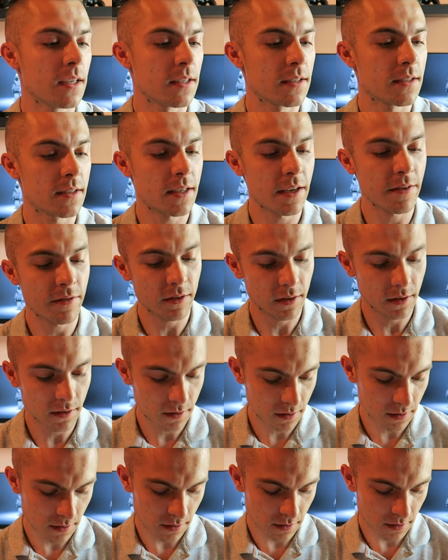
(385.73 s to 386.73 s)

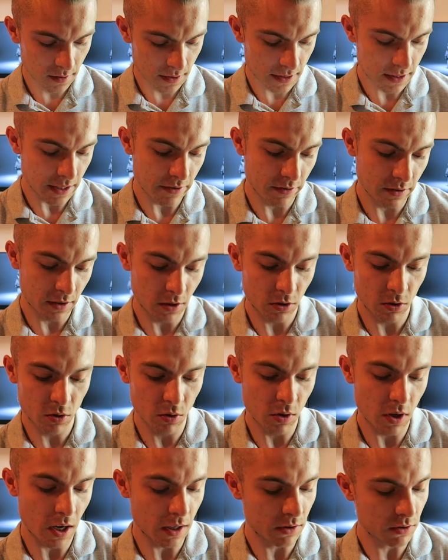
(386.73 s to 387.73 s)

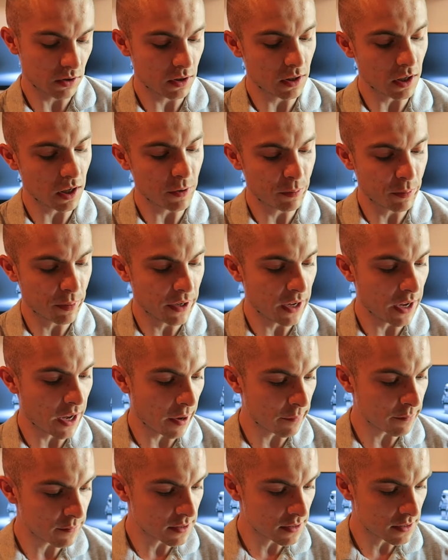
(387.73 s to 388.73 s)
7200
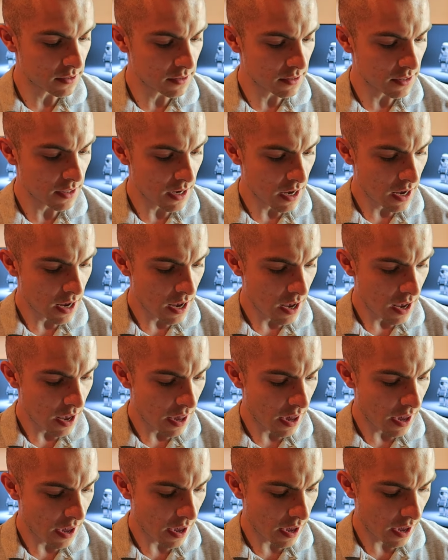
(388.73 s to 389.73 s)
RPMs,
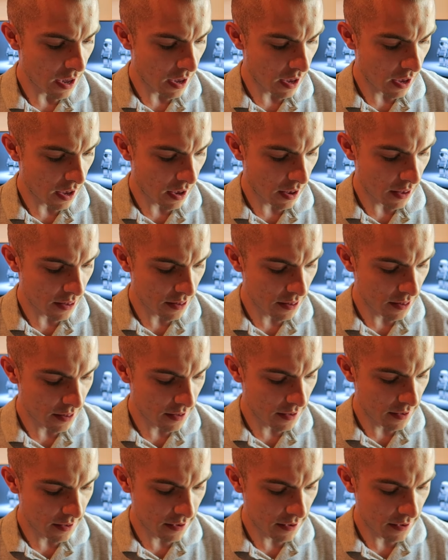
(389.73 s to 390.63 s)
and